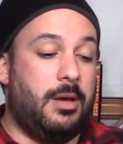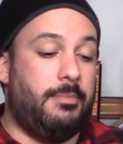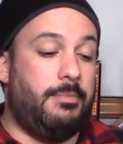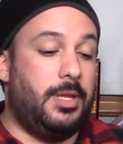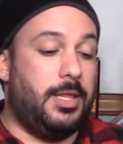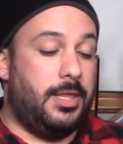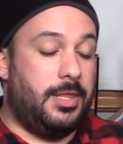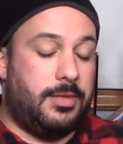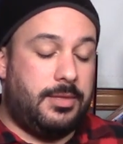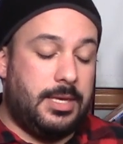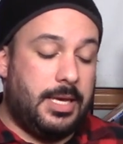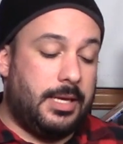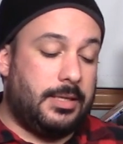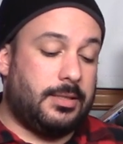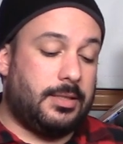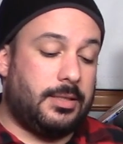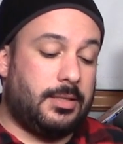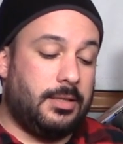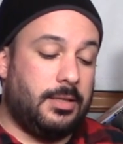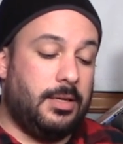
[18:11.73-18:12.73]
But
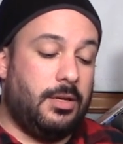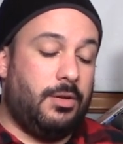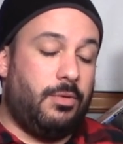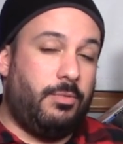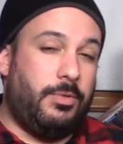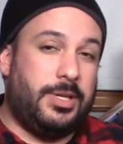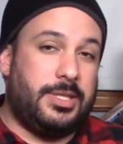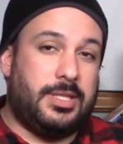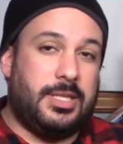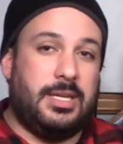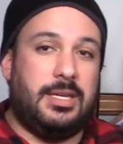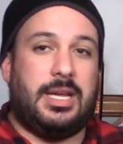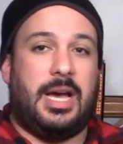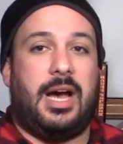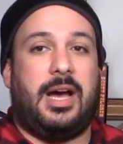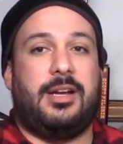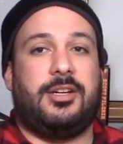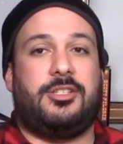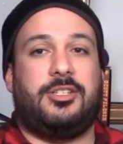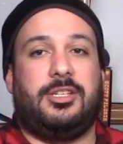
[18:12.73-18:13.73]
this was the
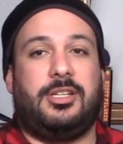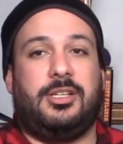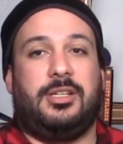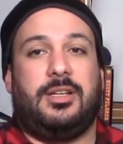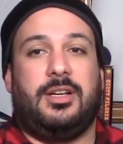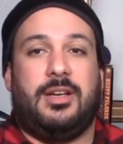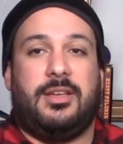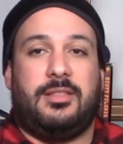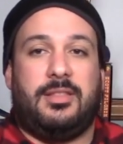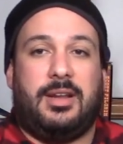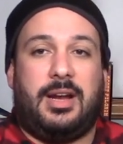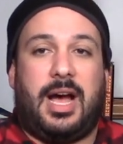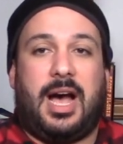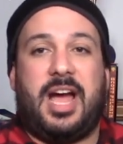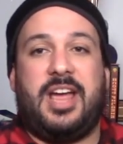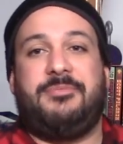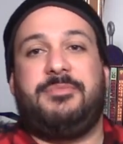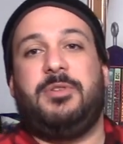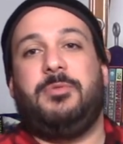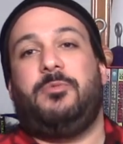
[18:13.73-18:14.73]
Najee that
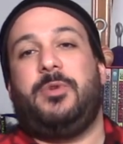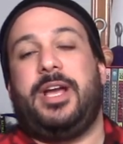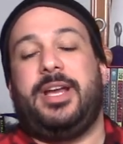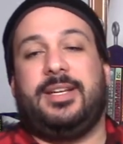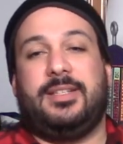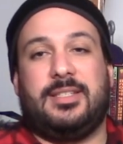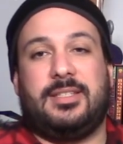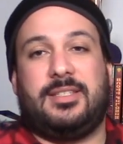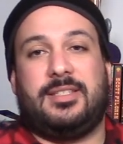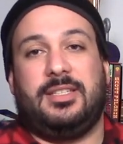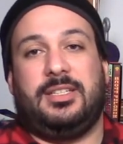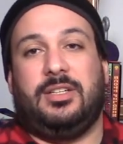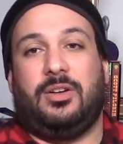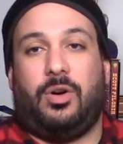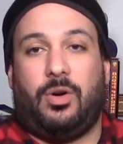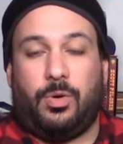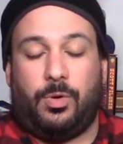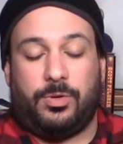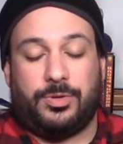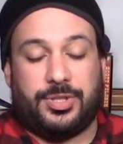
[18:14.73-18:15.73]
I've been waiting to see
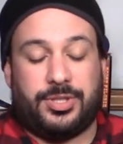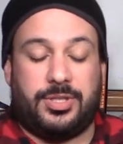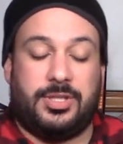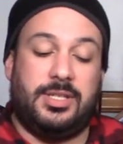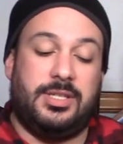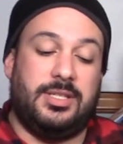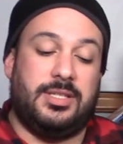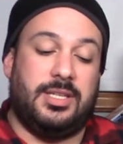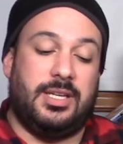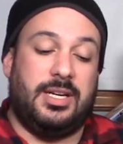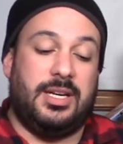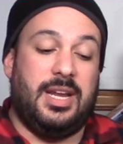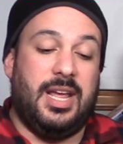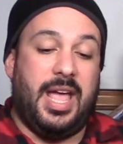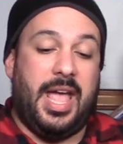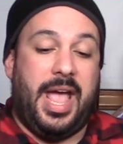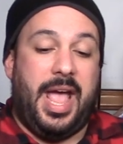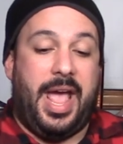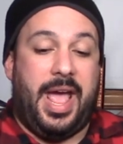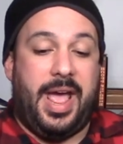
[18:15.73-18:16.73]
all season,
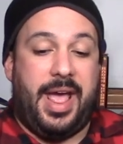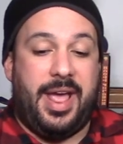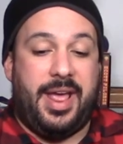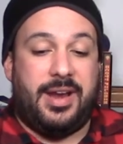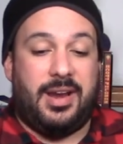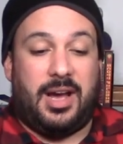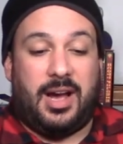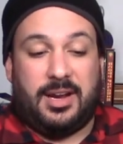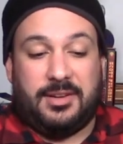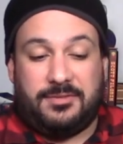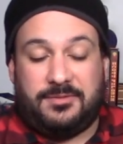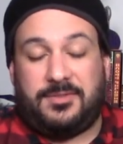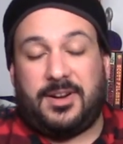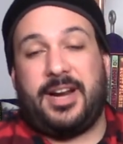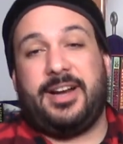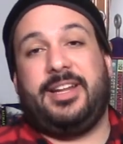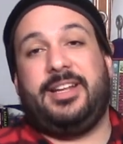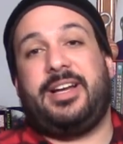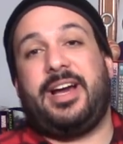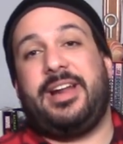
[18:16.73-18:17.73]
and I
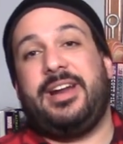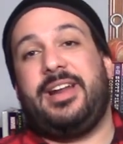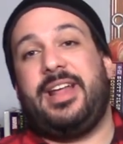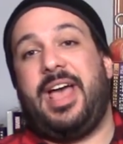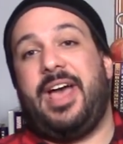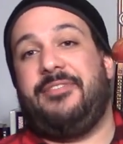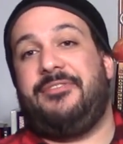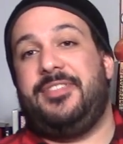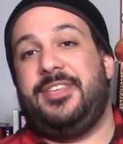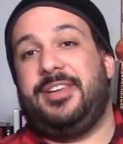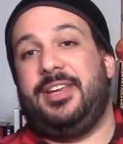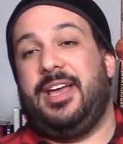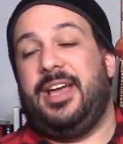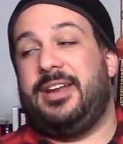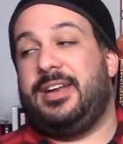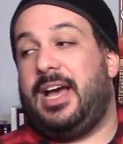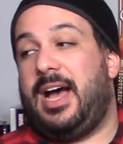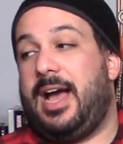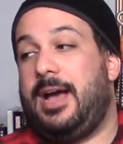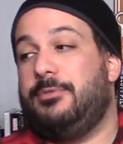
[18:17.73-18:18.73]
finally got it at the
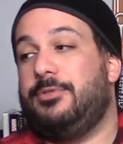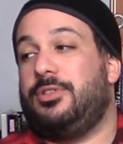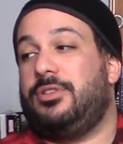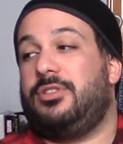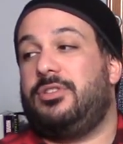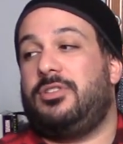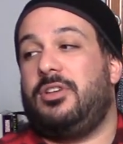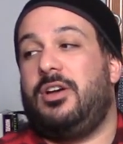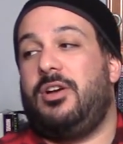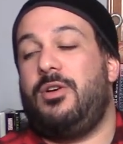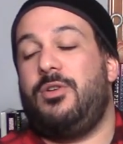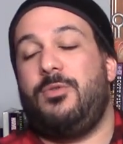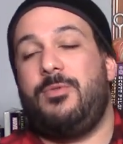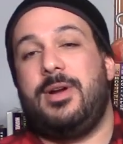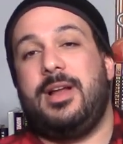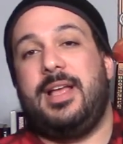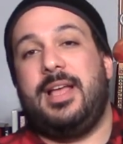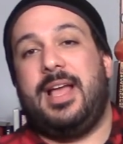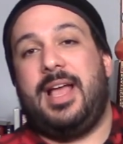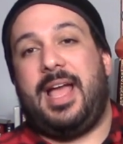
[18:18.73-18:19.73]
end. I was so
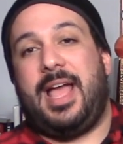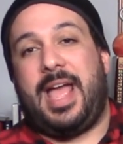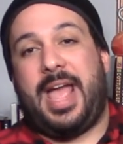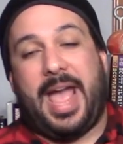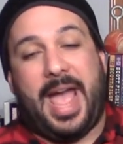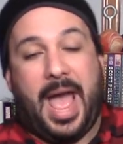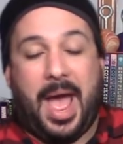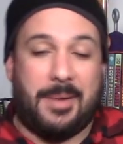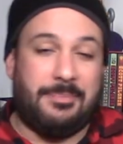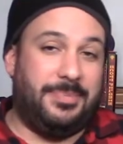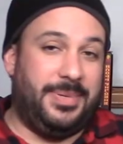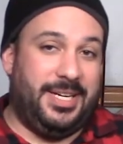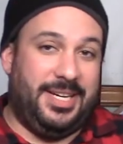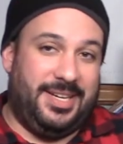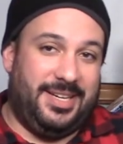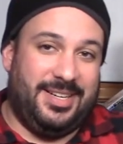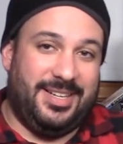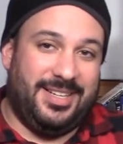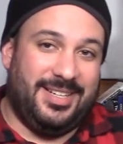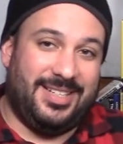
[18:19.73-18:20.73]

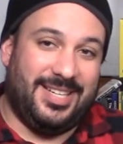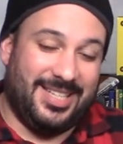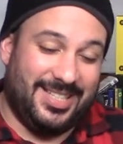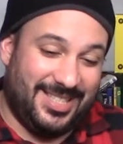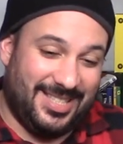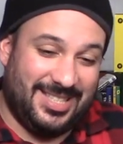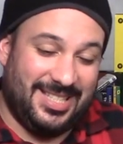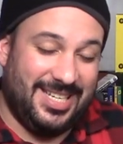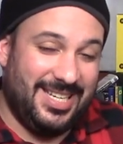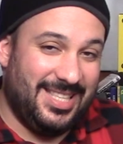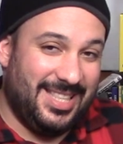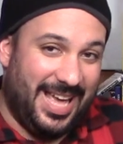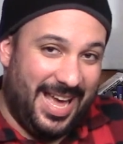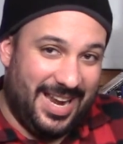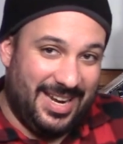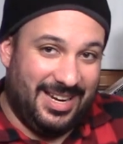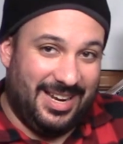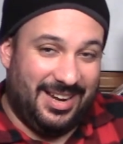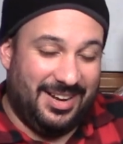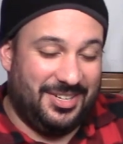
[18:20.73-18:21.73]
happy to see
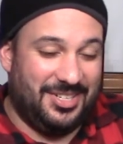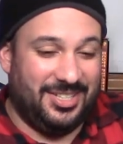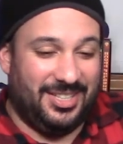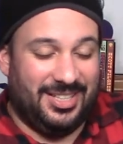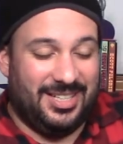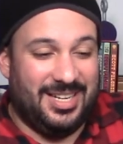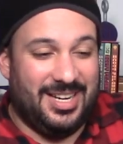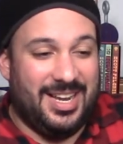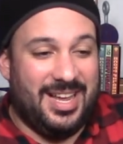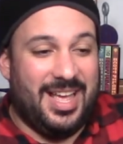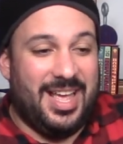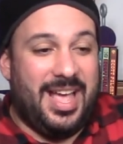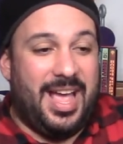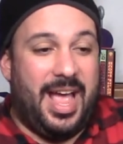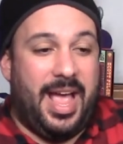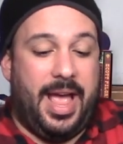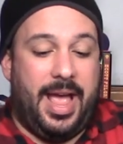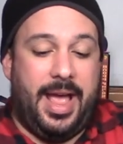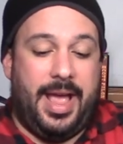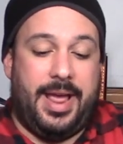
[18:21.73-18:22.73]
that Najee,
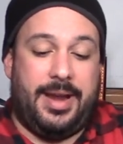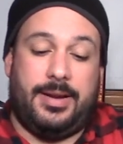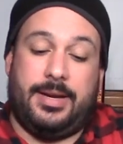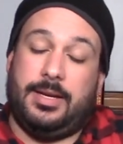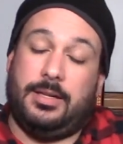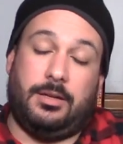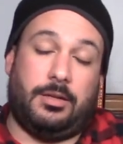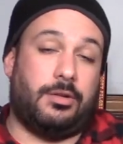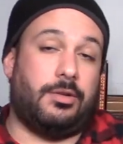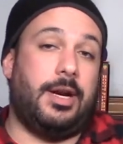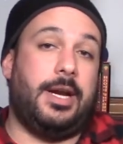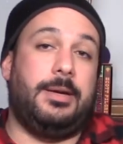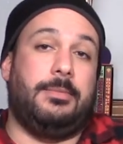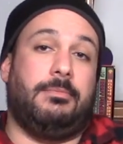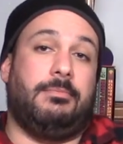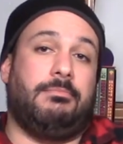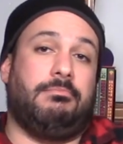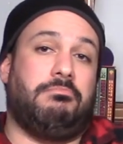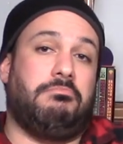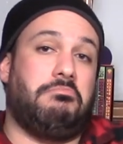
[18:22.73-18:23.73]
and he looked great.
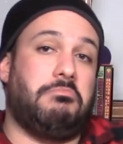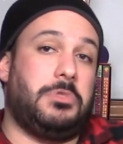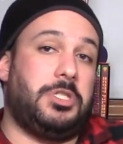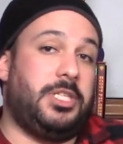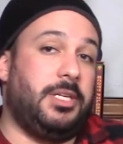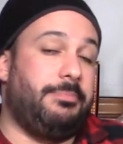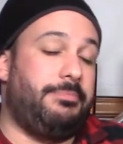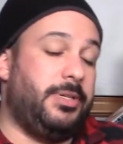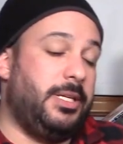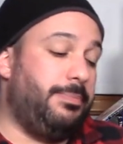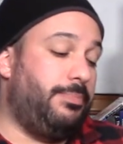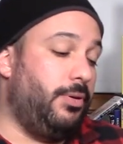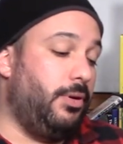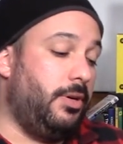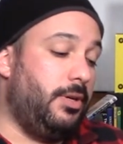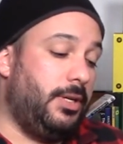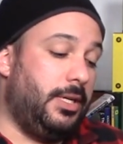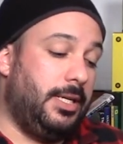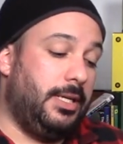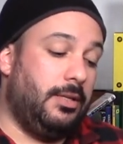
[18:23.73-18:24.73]
Simply
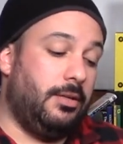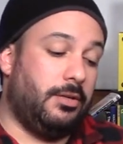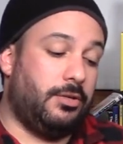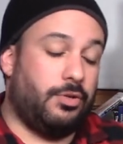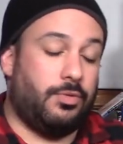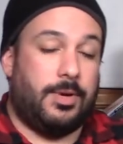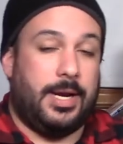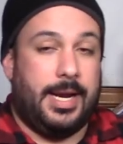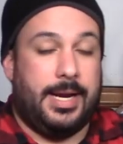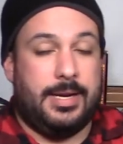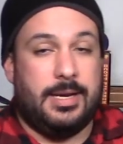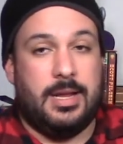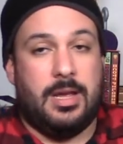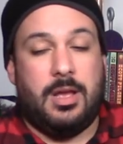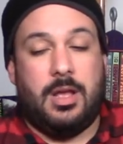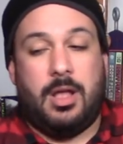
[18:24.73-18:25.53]
put, he looked great.